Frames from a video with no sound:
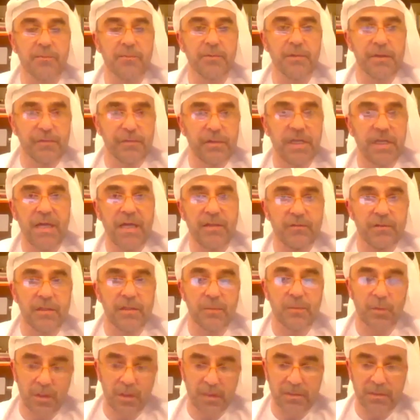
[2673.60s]
even as an
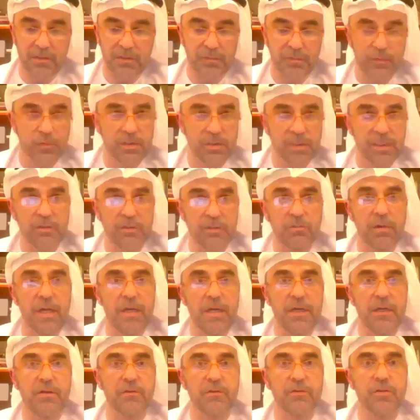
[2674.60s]
Emirati, if you dig
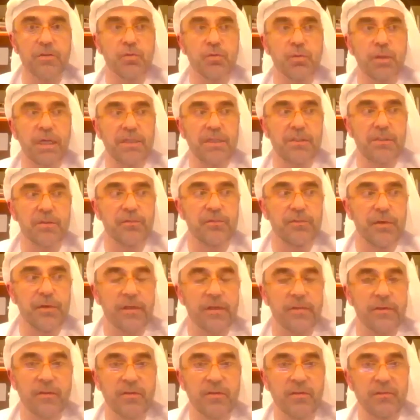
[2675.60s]
around, you will actually
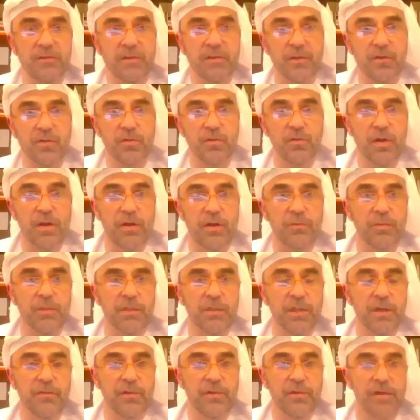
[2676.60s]
find that there's incredible
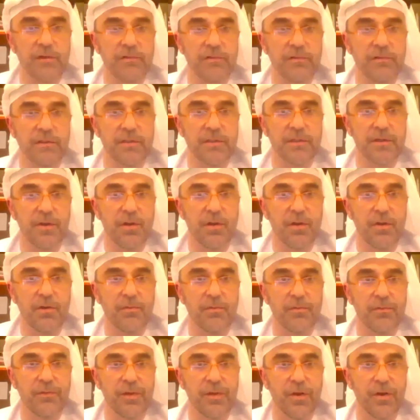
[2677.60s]
diversity of
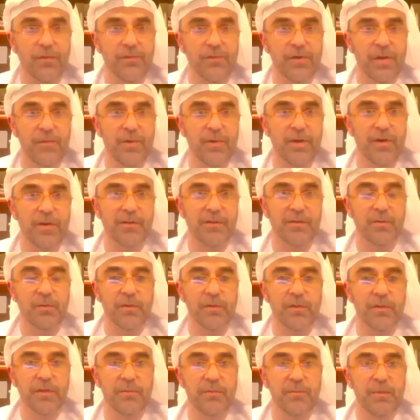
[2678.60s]
Emirati
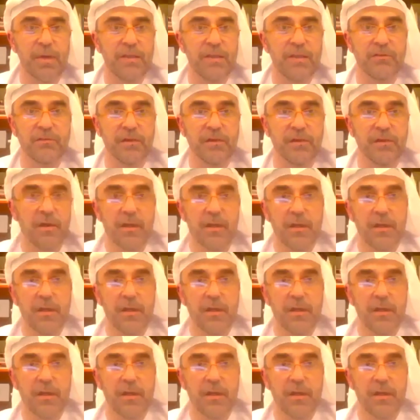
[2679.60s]
with an immense